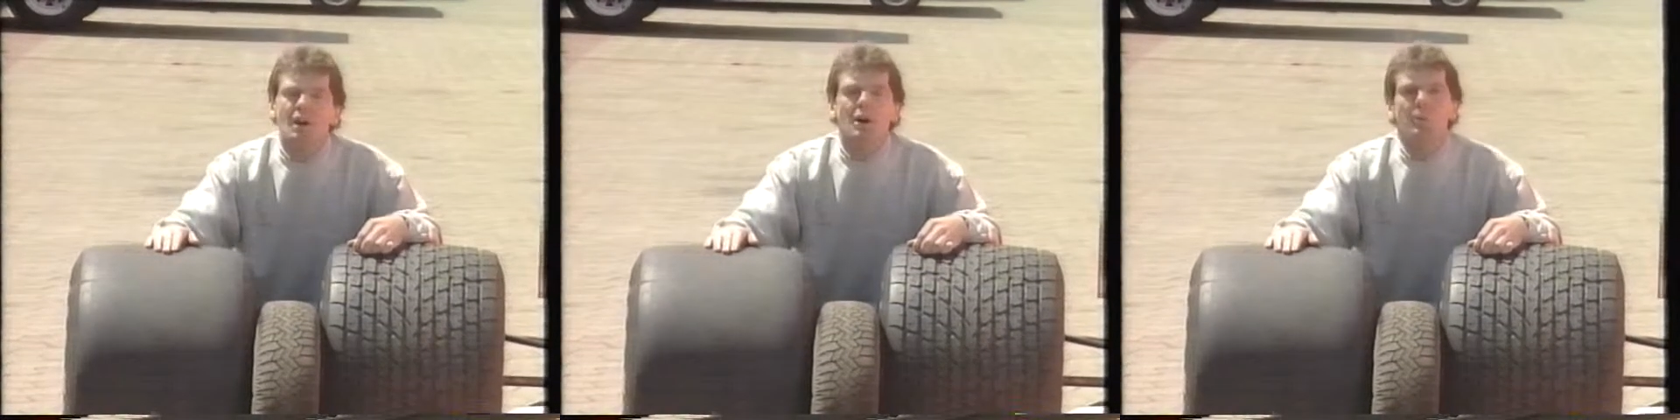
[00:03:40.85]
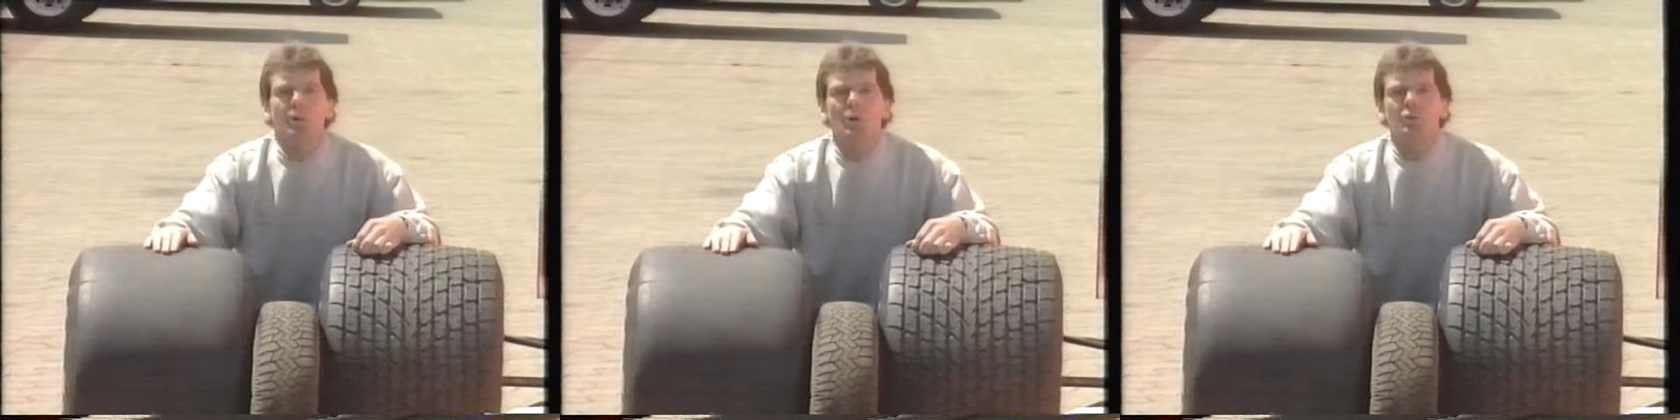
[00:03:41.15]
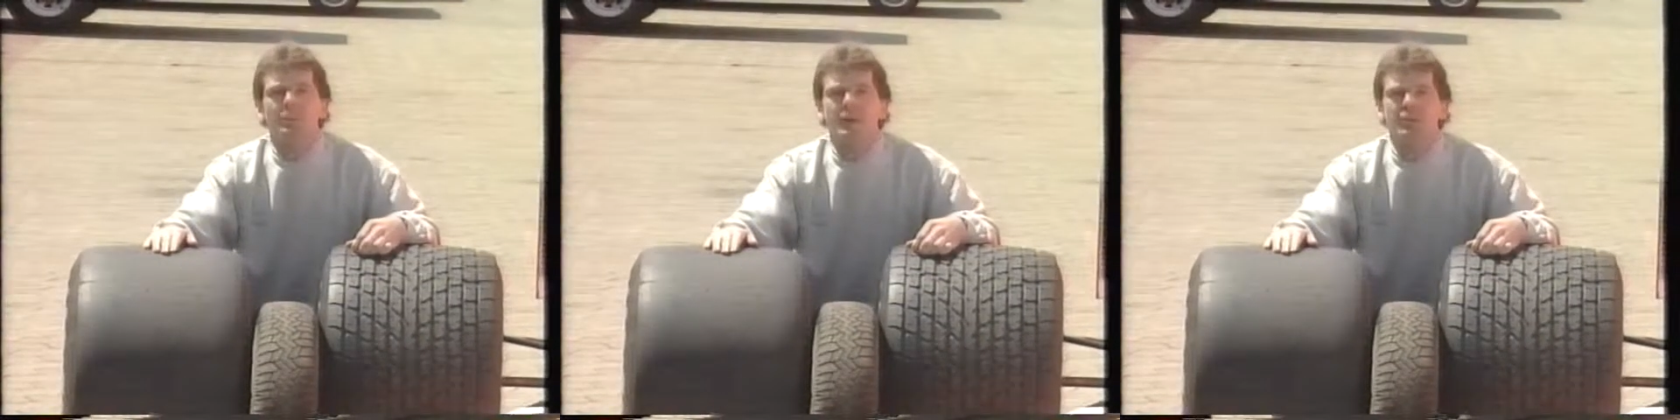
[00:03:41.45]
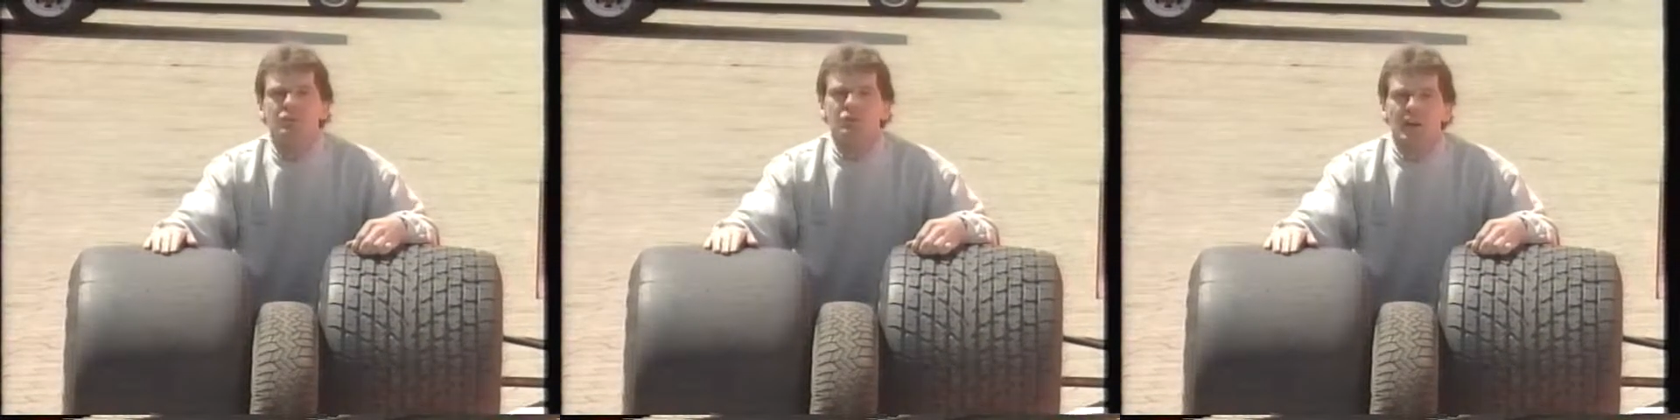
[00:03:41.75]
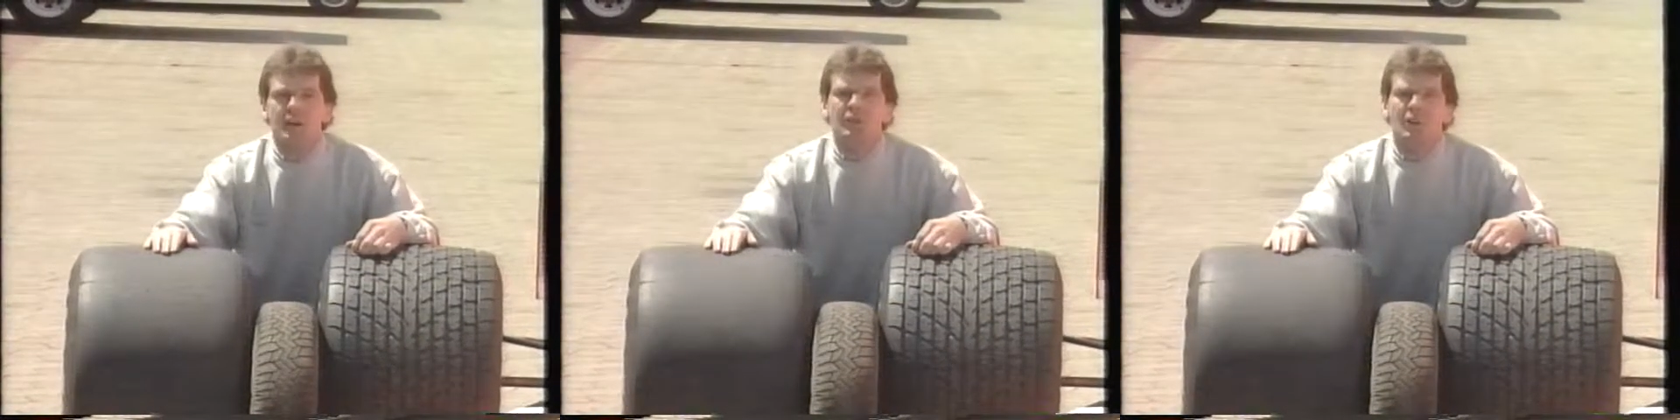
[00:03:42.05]
are bald because
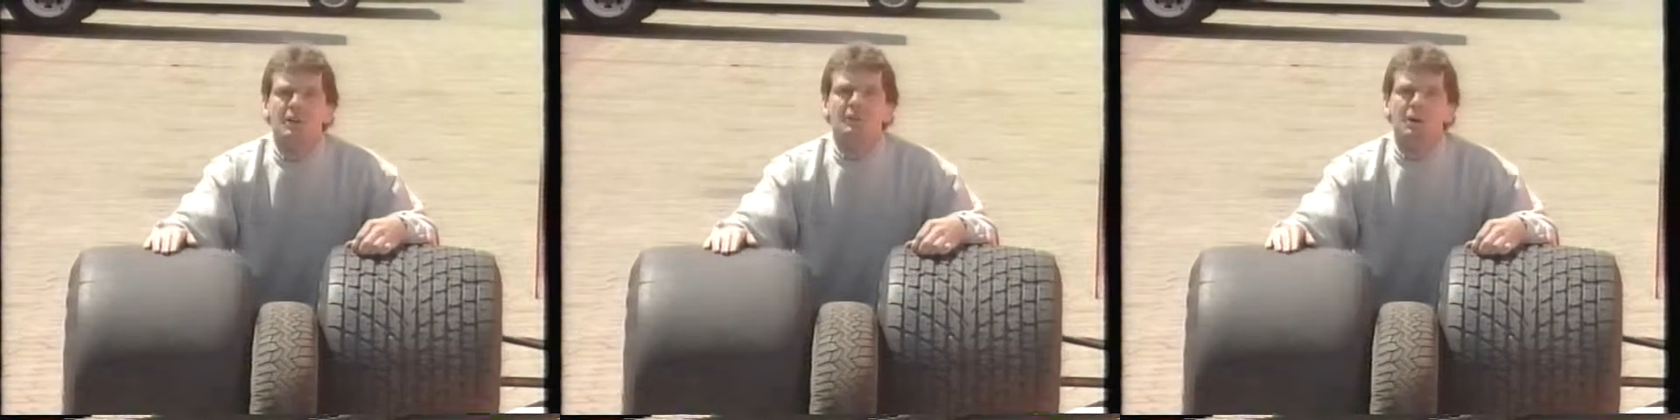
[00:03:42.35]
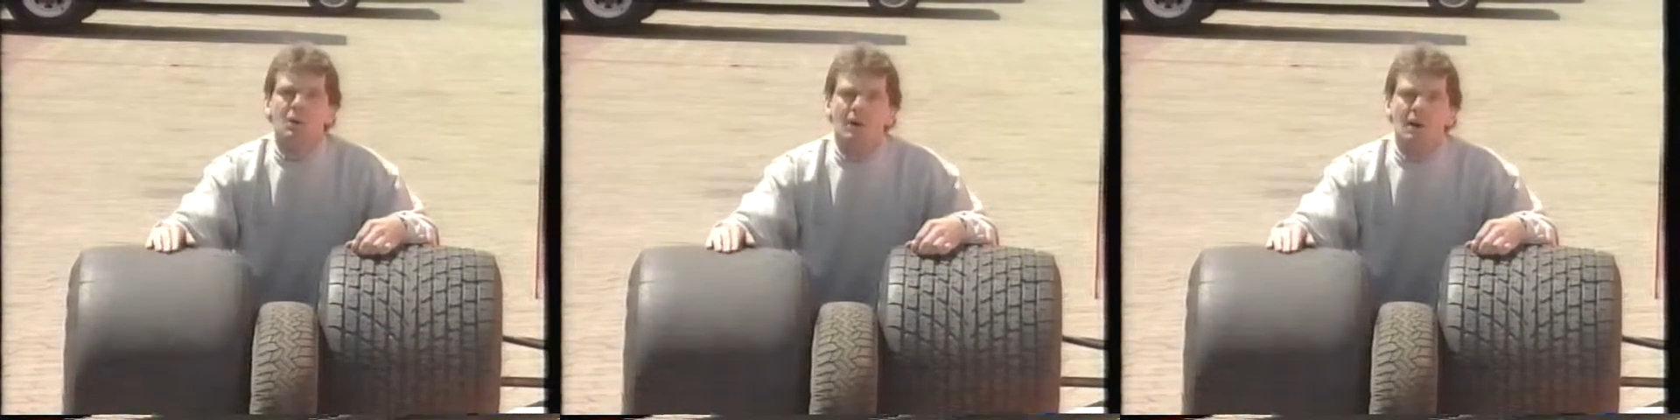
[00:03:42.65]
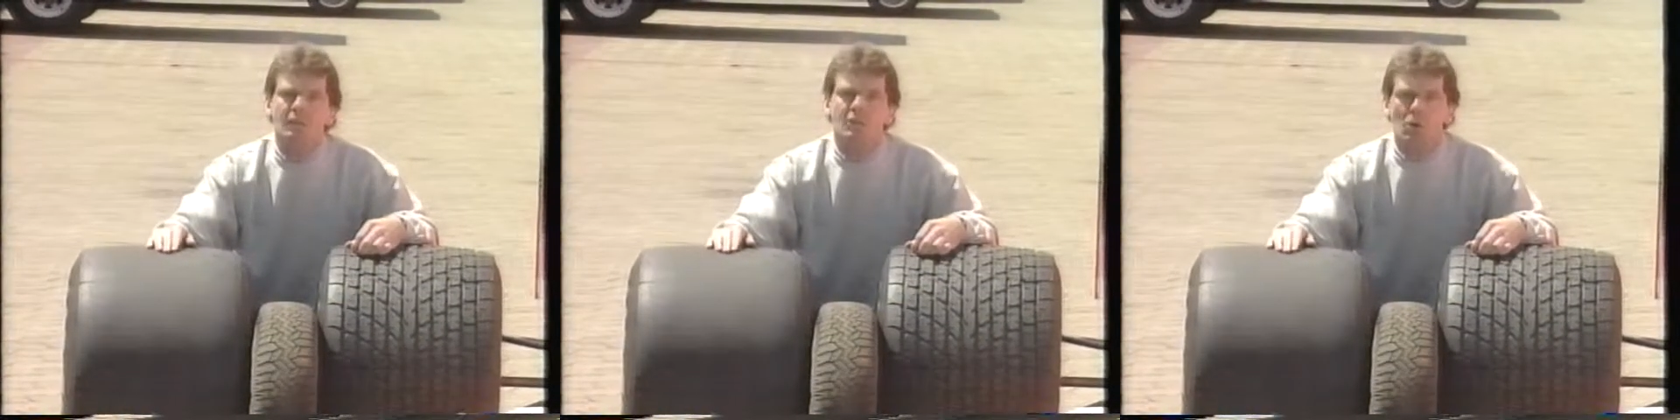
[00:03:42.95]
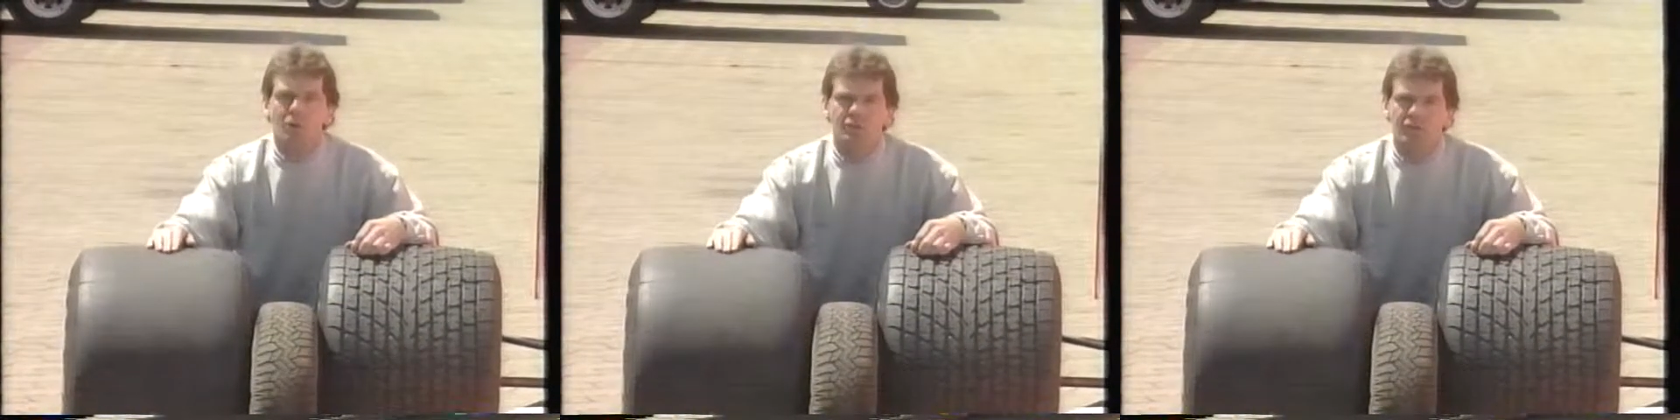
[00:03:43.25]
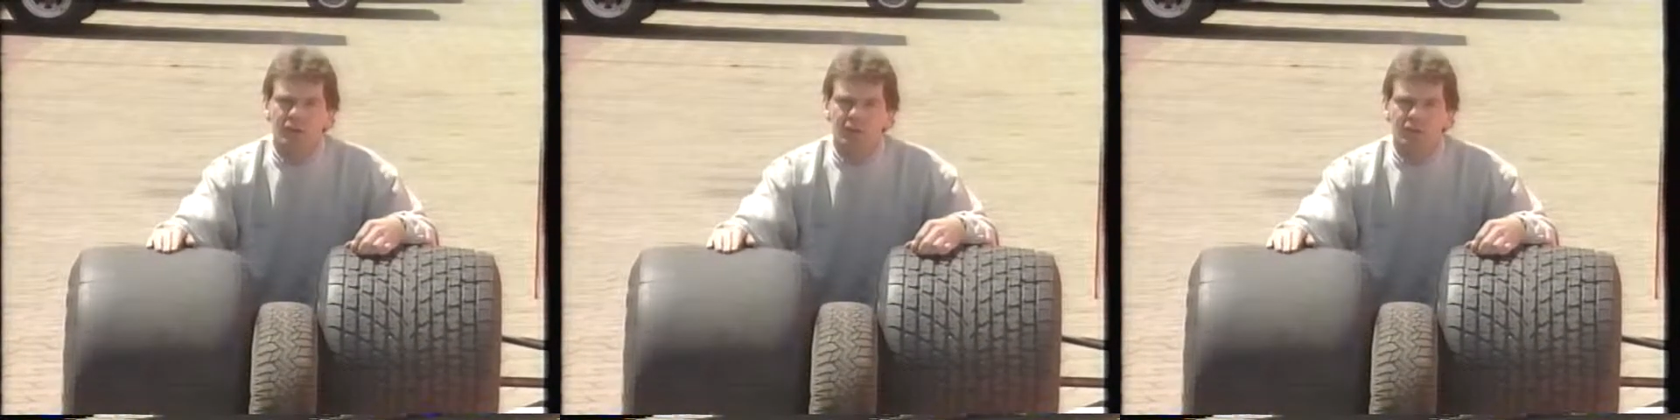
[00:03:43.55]
tread is only required for water
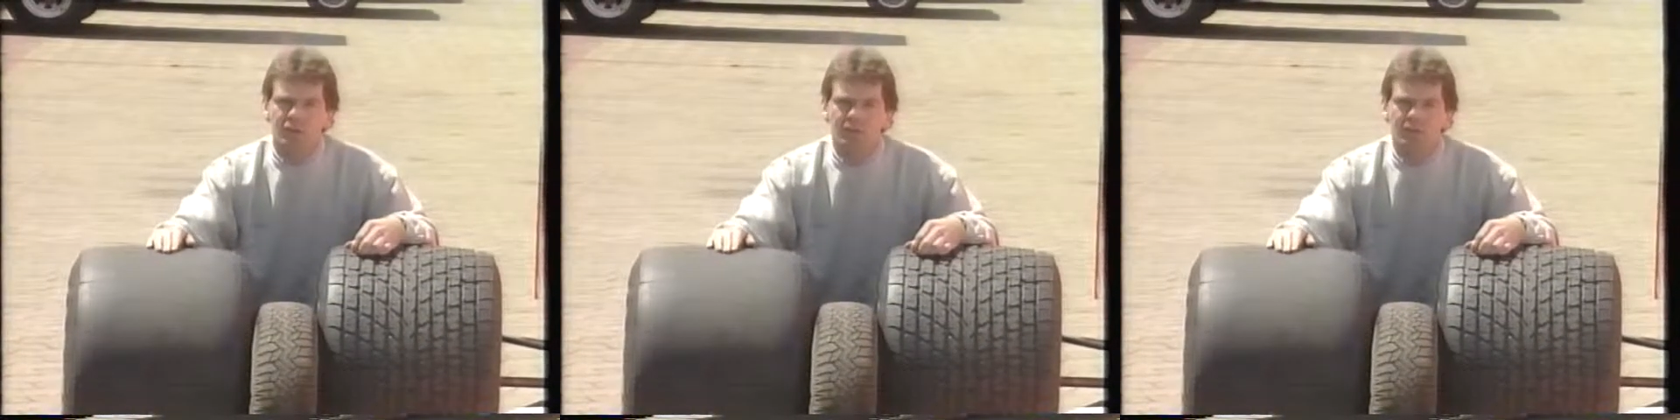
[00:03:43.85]
drainage.